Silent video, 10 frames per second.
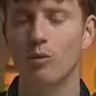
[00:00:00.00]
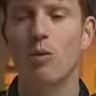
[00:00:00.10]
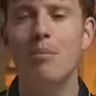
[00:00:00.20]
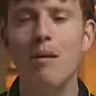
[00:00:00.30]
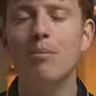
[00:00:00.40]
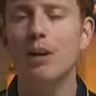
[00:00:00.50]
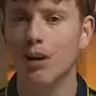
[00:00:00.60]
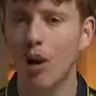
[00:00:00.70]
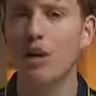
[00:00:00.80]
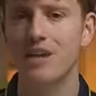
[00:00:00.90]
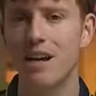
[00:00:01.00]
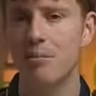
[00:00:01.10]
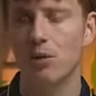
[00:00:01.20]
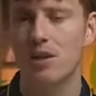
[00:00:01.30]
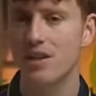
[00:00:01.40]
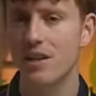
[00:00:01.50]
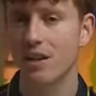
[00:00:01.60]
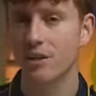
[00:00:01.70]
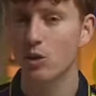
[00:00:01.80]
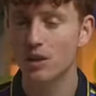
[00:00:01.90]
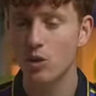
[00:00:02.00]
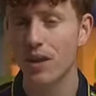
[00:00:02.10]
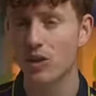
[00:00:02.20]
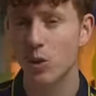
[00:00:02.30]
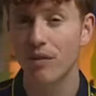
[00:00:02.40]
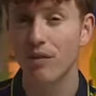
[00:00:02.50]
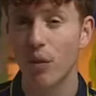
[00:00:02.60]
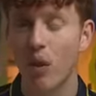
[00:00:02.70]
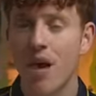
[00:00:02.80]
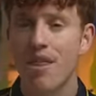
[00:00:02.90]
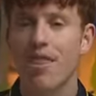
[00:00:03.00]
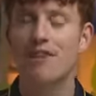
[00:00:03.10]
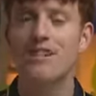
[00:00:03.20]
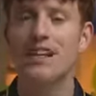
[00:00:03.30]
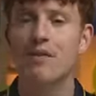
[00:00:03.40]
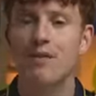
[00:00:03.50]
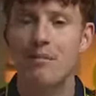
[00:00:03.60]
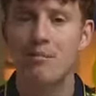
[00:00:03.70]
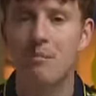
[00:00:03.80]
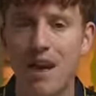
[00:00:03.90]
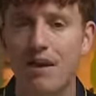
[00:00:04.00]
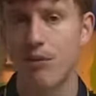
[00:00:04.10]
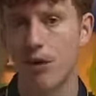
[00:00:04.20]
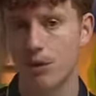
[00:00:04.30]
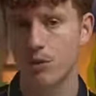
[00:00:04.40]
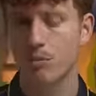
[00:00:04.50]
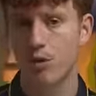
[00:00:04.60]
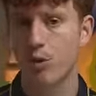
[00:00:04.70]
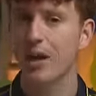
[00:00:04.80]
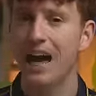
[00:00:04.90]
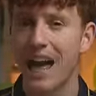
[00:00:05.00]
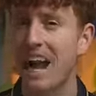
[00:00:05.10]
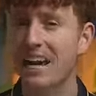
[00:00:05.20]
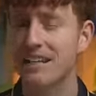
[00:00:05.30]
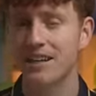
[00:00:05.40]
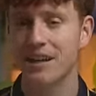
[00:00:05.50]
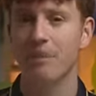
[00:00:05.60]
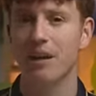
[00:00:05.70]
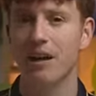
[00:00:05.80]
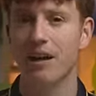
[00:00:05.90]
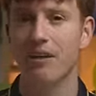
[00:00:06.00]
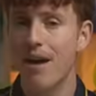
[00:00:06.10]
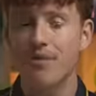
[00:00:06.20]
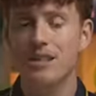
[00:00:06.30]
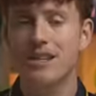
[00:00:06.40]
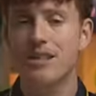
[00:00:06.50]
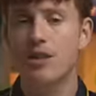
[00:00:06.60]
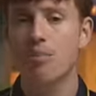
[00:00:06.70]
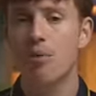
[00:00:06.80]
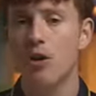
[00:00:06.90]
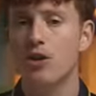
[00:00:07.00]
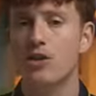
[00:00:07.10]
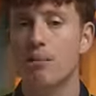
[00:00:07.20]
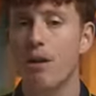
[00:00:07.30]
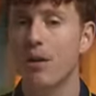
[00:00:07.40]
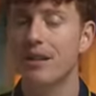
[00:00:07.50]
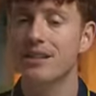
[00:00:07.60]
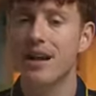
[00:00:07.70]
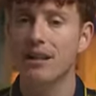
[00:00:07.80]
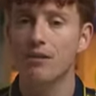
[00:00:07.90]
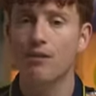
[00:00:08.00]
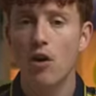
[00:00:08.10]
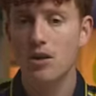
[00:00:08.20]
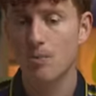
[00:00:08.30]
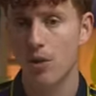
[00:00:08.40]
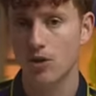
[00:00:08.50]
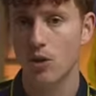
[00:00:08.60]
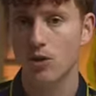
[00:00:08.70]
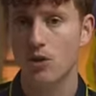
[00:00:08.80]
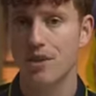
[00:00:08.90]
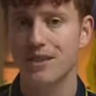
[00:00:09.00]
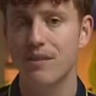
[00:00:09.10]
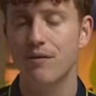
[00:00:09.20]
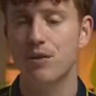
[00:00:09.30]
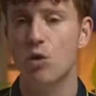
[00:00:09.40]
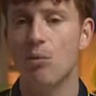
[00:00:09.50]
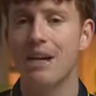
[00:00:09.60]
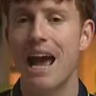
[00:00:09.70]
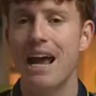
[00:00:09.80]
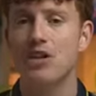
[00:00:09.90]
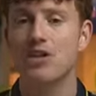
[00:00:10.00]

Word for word: Remember lockdown Pulisic? Well, in 2024, there's an even better version brewing at AC Milan. Ever since the prodigious American talent first burst onto the scene for Dortmund aged